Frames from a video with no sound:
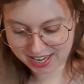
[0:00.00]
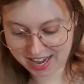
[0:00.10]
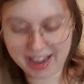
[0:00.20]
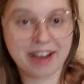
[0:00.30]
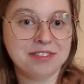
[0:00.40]

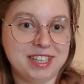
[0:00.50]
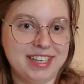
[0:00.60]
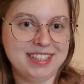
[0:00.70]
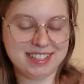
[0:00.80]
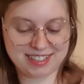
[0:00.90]
I have
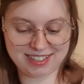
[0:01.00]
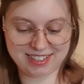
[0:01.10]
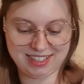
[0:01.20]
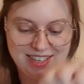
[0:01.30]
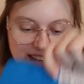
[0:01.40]

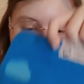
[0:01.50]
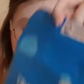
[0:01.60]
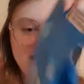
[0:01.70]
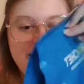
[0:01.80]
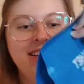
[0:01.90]
this.
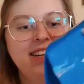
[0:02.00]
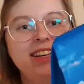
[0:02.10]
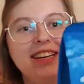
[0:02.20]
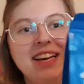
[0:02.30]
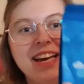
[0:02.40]

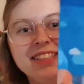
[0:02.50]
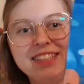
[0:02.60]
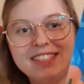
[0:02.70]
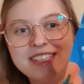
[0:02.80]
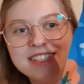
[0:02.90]
And
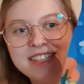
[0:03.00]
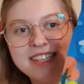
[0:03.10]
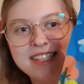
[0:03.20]
this is the